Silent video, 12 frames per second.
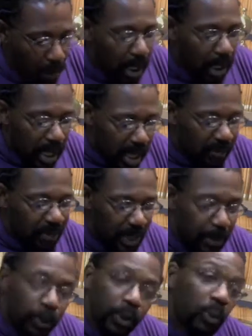a lot of
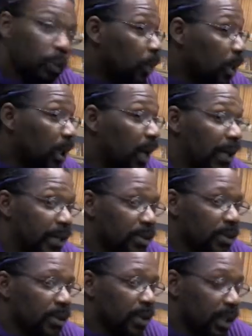people don't realize
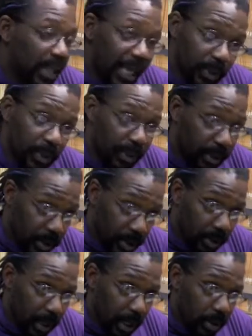that that's what they're
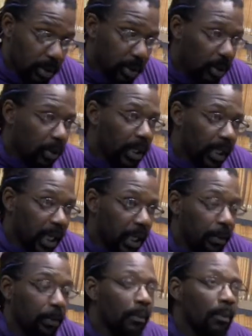doing. So
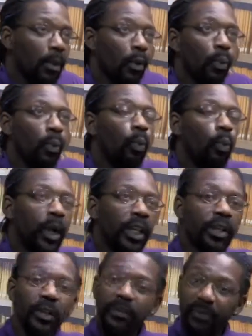again, when
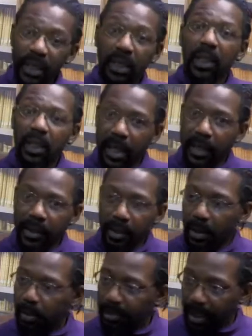you're feeling like
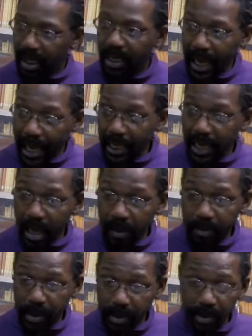you're being gate
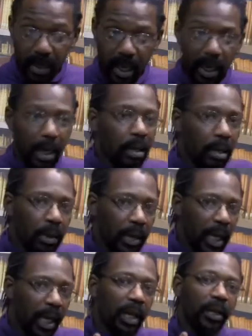kept, it's like, okay,
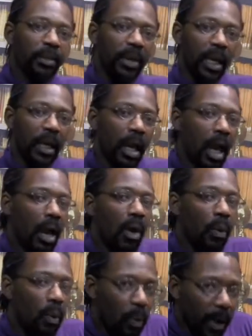hang on a minute.
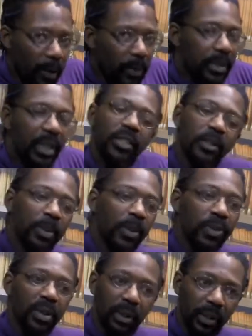Where was I
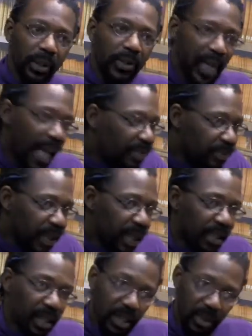supposed to learn that thing
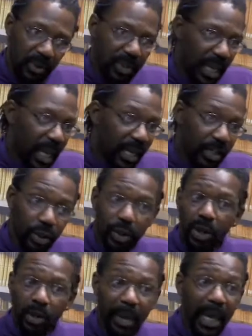that you say I should
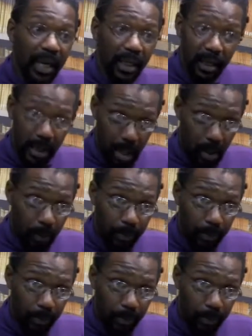automatically know?